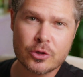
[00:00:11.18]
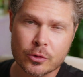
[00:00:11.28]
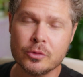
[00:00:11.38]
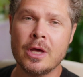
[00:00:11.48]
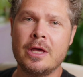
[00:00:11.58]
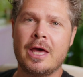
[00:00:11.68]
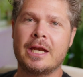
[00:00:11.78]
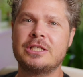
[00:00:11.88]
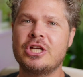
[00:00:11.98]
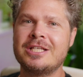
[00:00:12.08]
you how
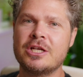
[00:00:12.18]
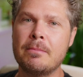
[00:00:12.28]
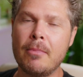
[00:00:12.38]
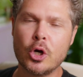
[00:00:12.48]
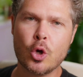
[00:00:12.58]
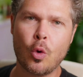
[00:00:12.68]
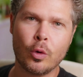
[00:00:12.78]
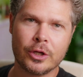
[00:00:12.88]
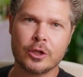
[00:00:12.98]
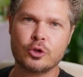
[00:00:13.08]
to change a mono
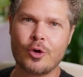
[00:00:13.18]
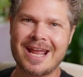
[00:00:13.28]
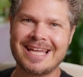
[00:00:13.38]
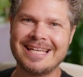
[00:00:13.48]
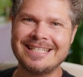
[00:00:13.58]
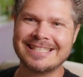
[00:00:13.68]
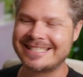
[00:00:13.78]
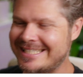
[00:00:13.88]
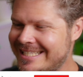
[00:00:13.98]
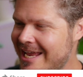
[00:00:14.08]
audio track into
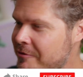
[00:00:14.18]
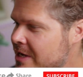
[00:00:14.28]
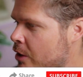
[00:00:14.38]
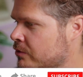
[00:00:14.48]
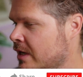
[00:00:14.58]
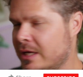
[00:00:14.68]
stereo.